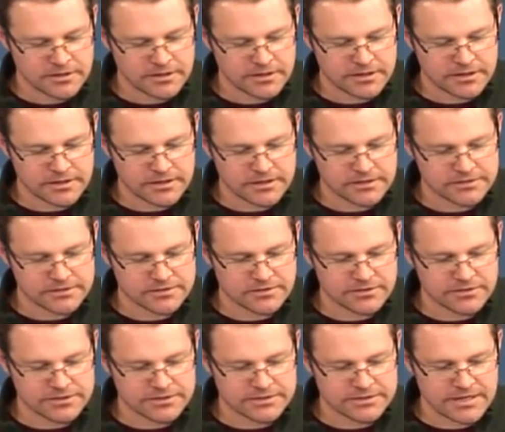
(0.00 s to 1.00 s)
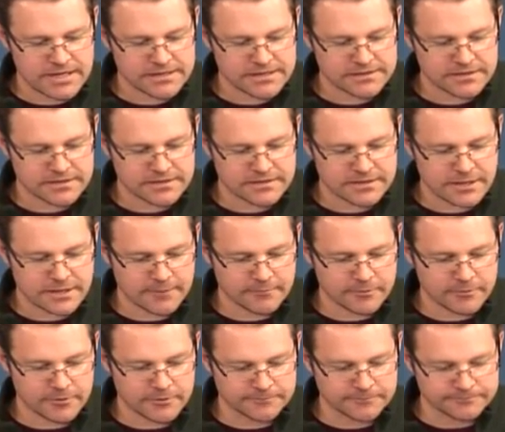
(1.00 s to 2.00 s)
Okay, and so this next
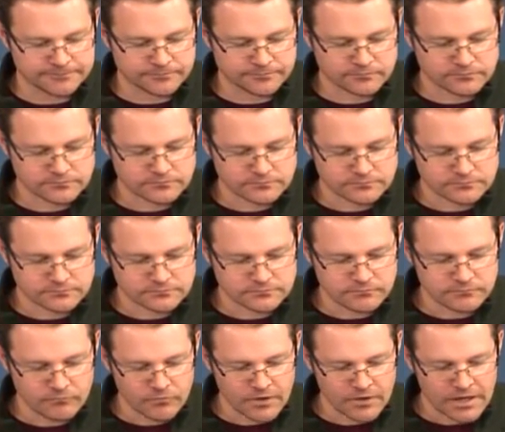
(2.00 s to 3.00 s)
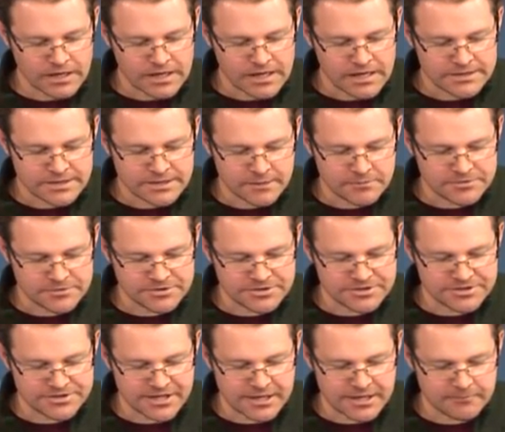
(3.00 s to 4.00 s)
example, it's almost the
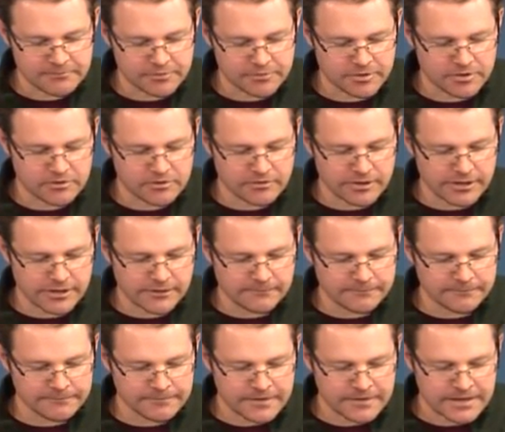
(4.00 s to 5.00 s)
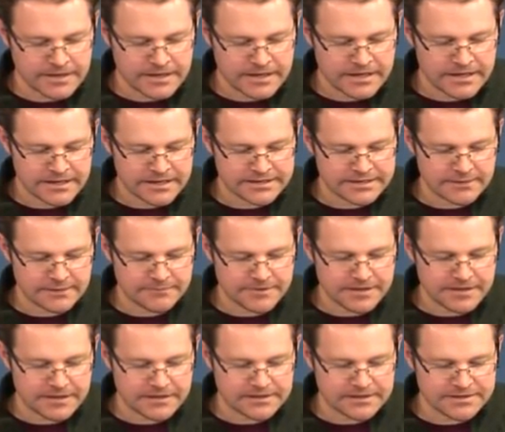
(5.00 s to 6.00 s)
same program, except
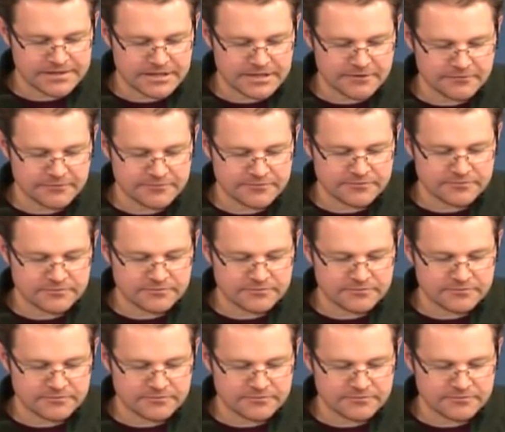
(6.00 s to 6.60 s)
that instead of